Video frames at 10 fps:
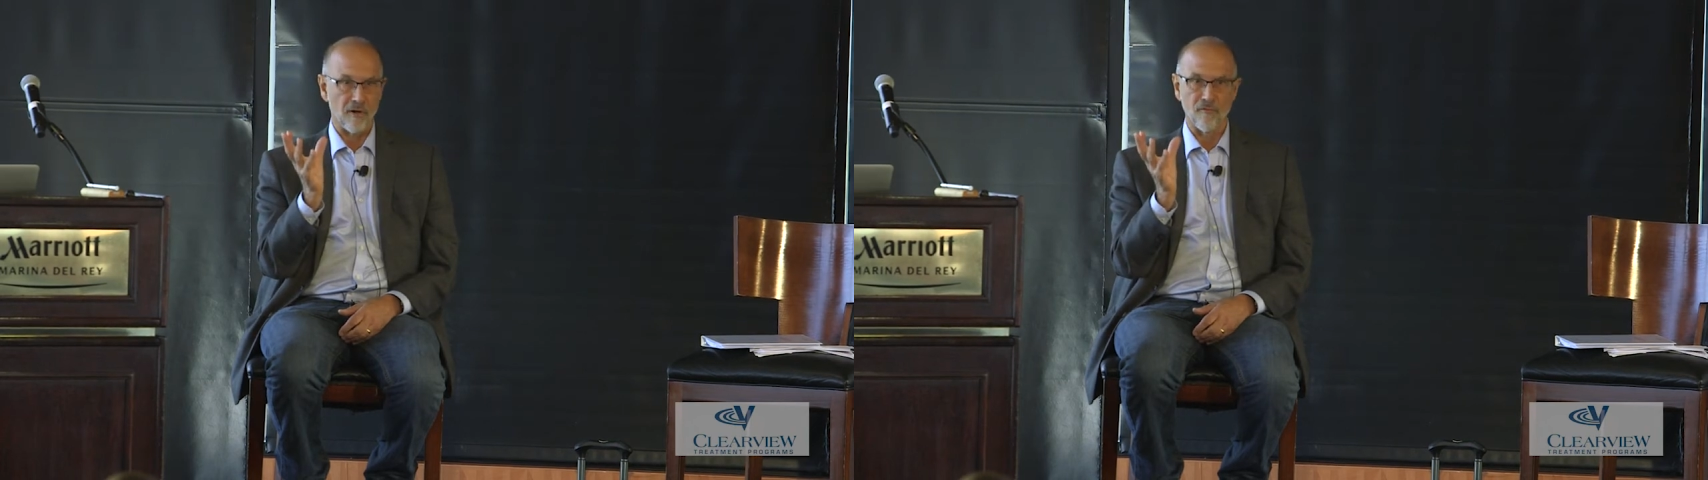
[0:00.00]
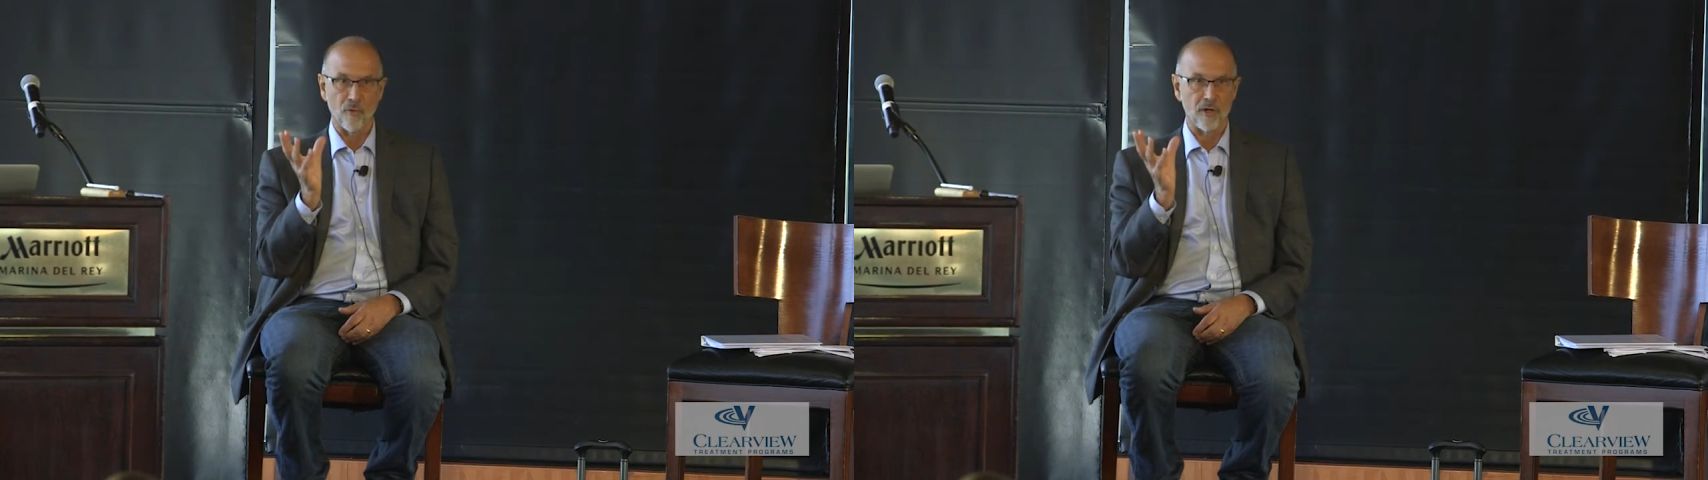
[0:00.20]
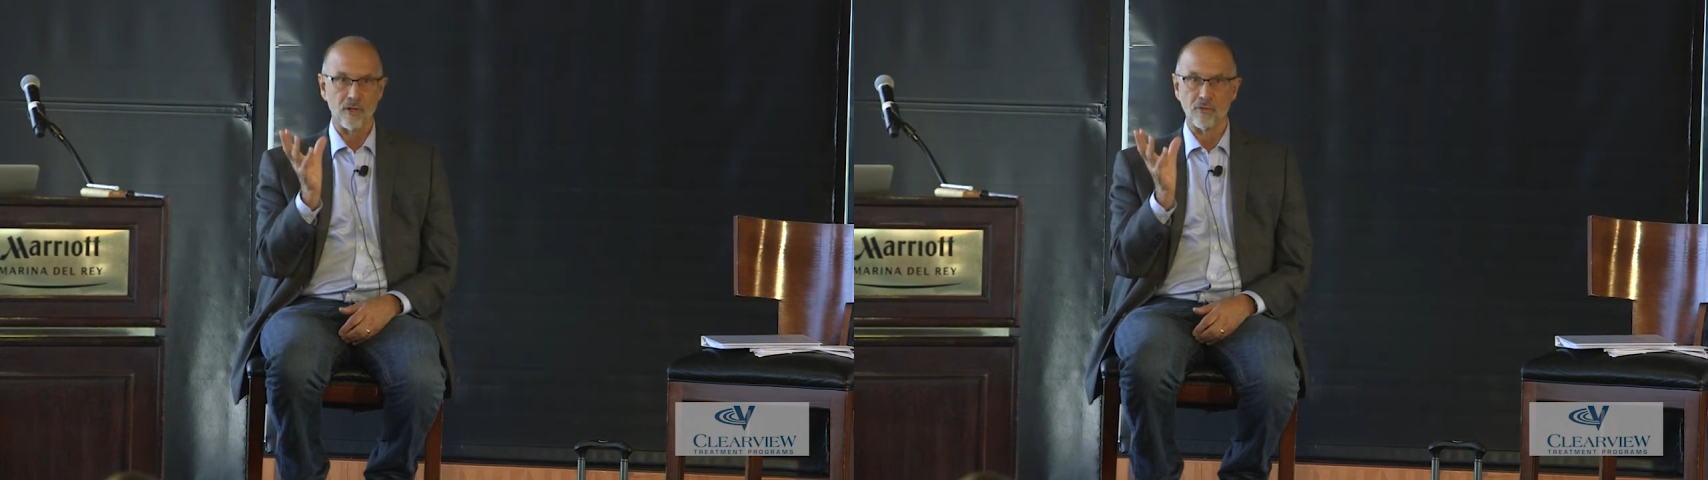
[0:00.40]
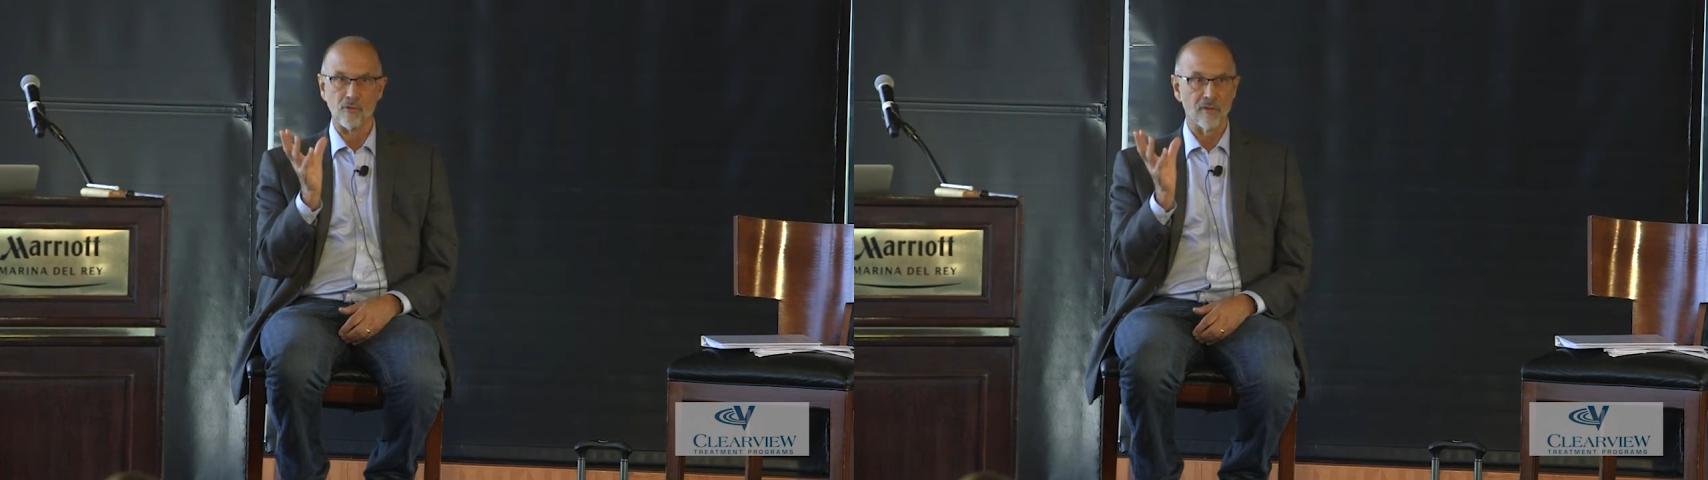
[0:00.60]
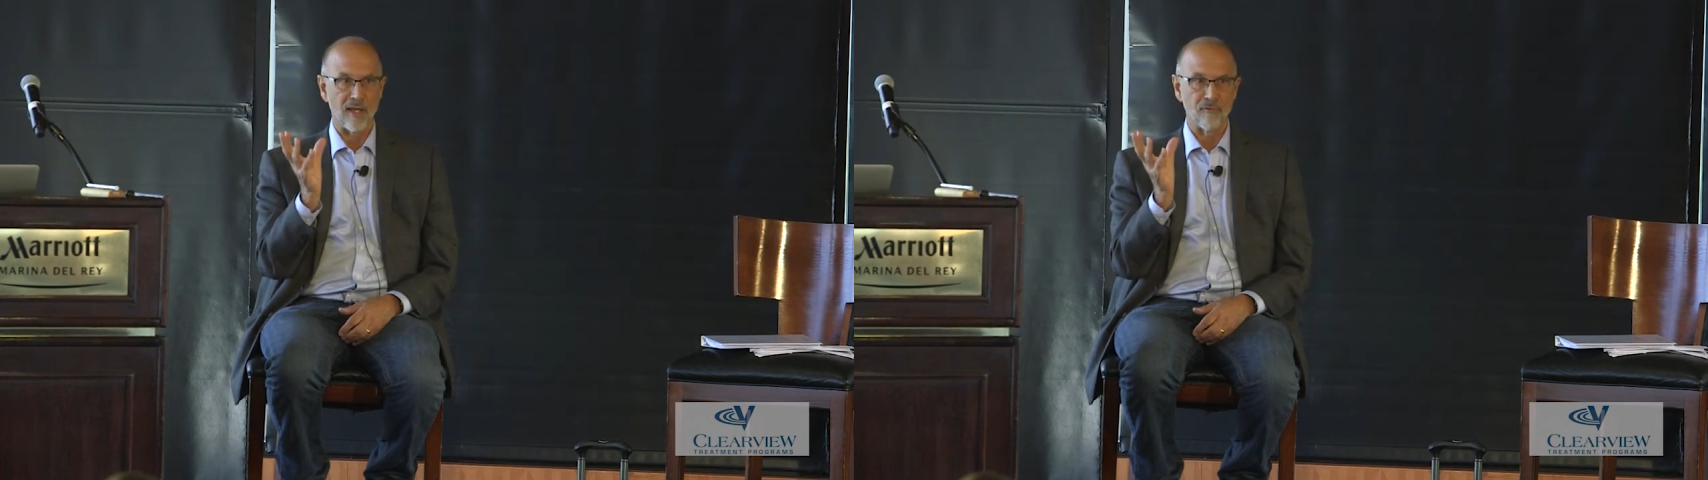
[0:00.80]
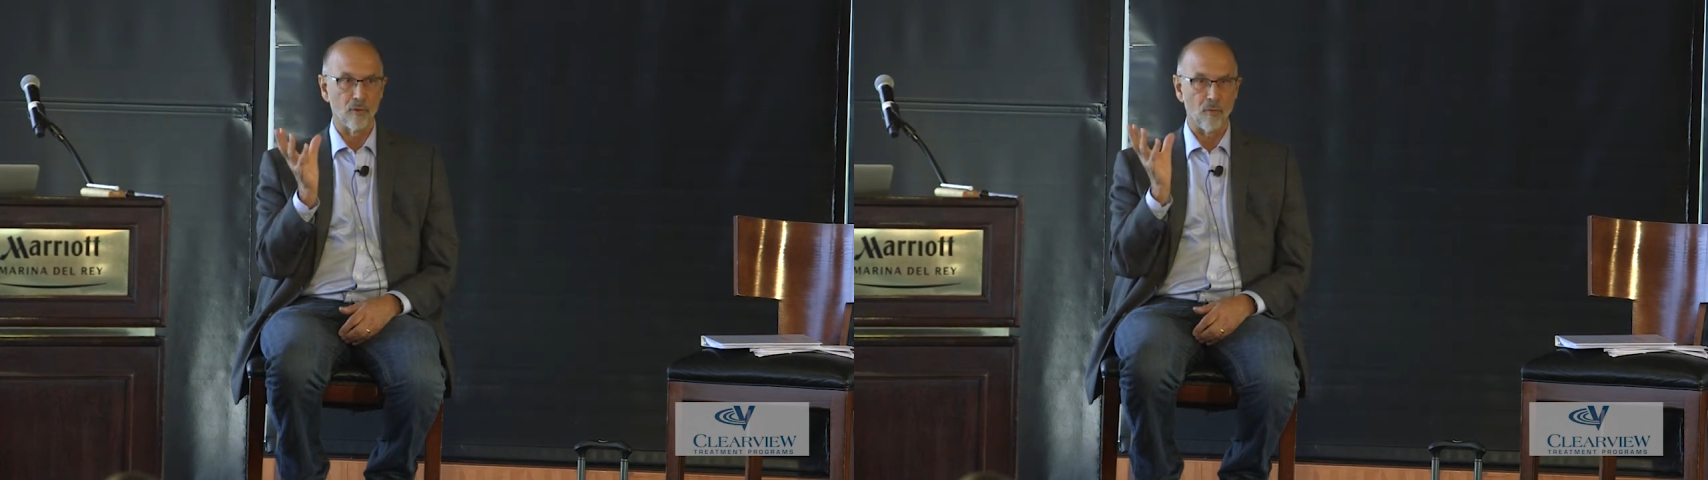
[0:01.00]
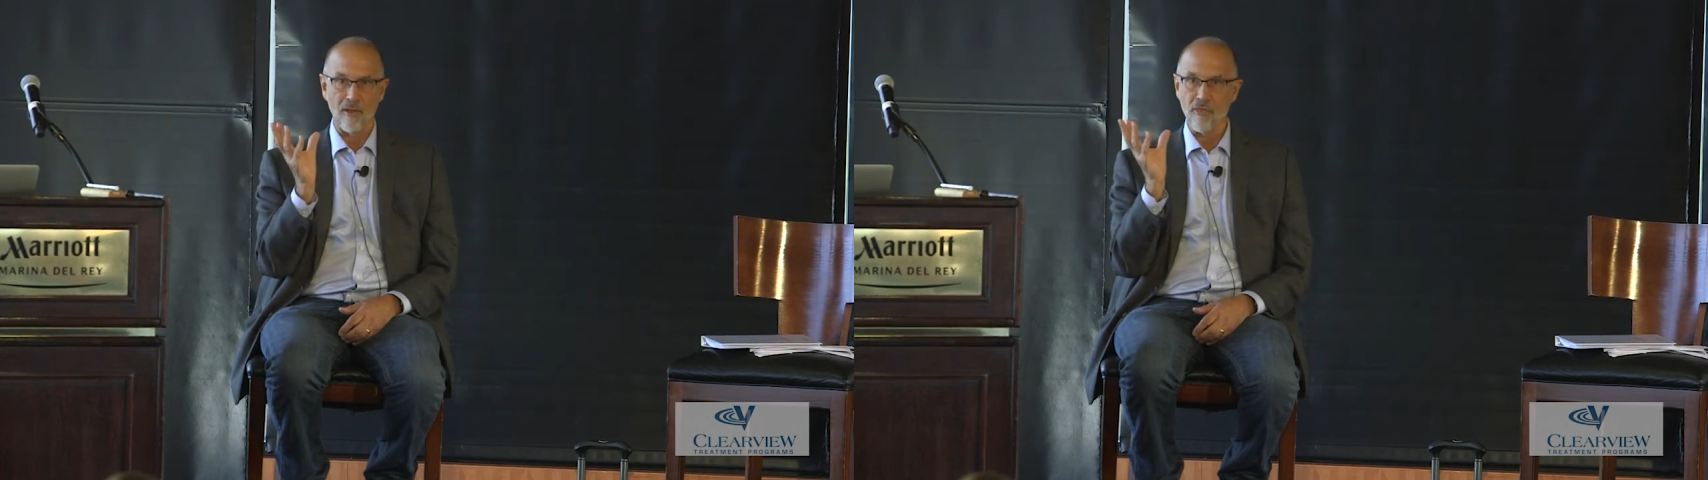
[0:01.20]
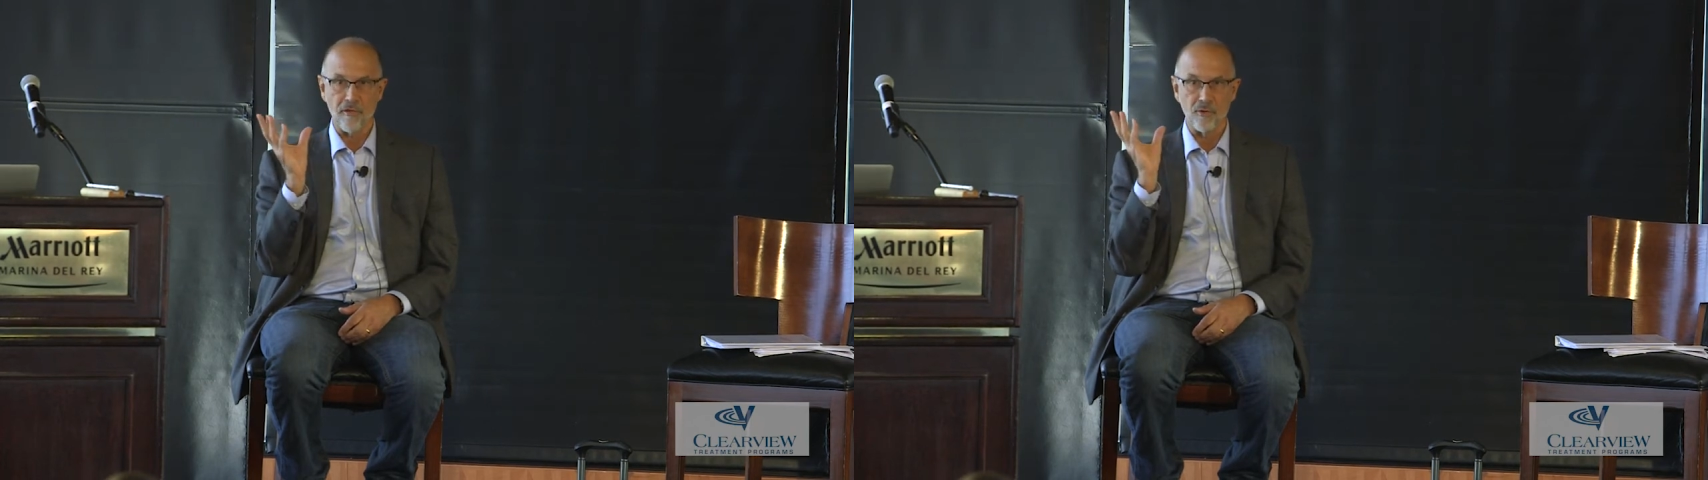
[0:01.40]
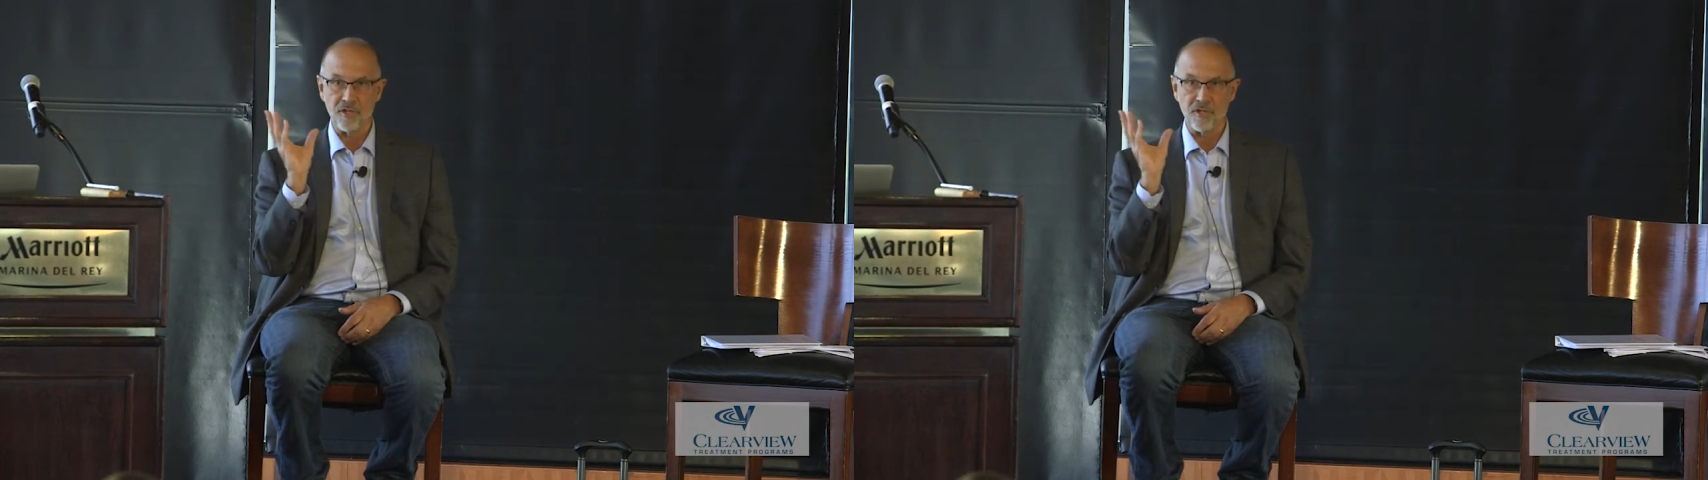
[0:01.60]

before you do level one through